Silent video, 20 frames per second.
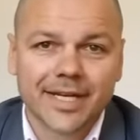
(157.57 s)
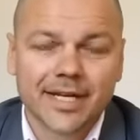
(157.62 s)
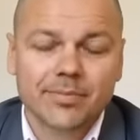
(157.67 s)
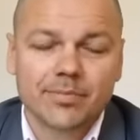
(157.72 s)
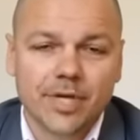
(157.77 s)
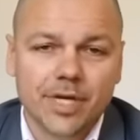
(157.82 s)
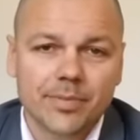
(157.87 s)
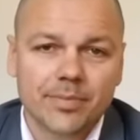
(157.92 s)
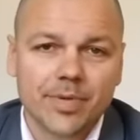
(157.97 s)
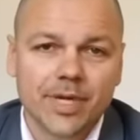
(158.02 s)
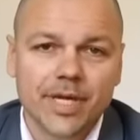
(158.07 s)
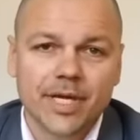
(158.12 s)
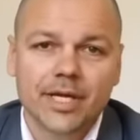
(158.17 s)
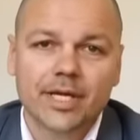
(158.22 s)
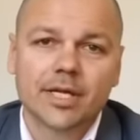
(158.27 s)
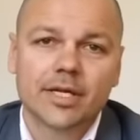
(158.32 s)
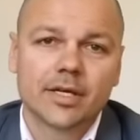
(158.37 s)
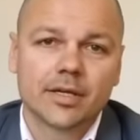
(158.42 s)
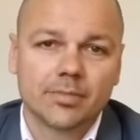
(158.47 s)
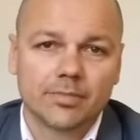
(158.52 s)
Be
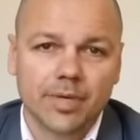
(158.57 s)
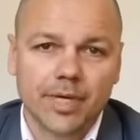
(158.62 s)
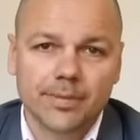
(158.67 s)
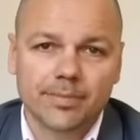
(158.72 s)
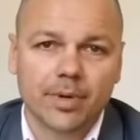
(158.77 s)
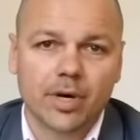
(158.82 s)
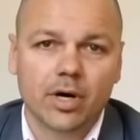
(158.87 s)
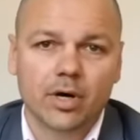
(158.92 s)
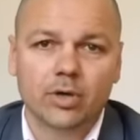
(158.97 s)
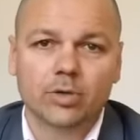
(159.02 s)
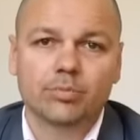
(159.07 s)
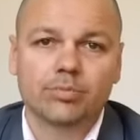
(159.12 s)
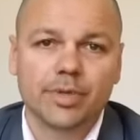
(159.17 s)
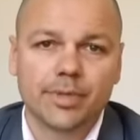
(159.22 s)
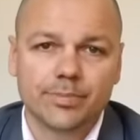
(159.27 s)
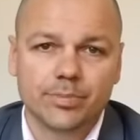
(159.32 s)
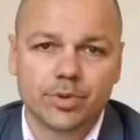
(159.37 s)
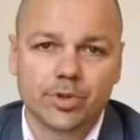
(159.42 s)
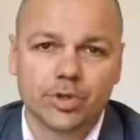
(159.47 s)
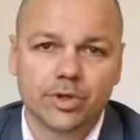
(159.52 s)
big, be bold, be
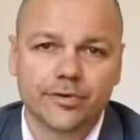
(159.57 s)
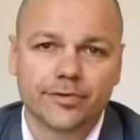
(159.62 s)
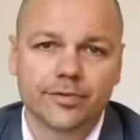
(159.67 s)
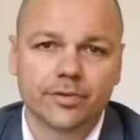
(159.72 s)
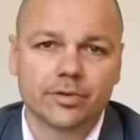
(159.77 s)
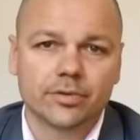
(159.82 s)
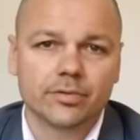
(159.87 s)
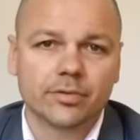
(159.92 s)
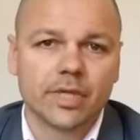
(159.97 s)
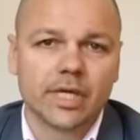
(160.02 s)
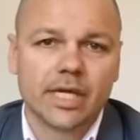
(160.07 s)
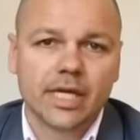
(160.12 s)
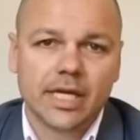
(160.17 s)
beautiful,